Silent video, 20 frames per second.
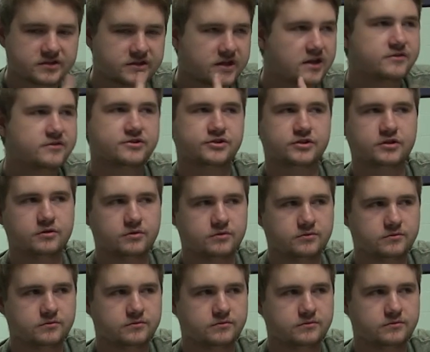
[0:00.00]
that
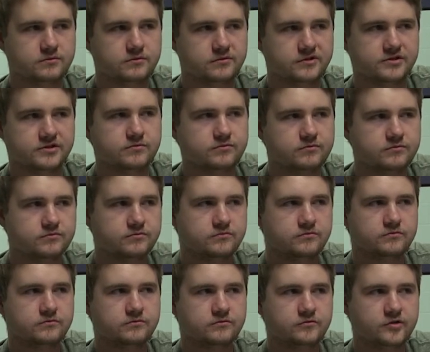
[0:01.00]
show is a
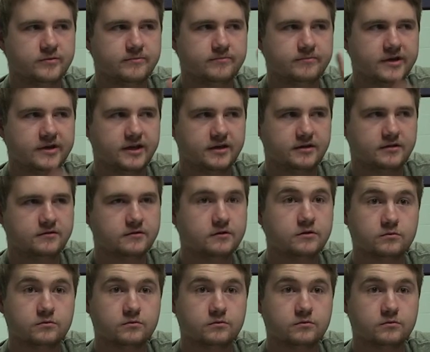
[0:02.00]
reboot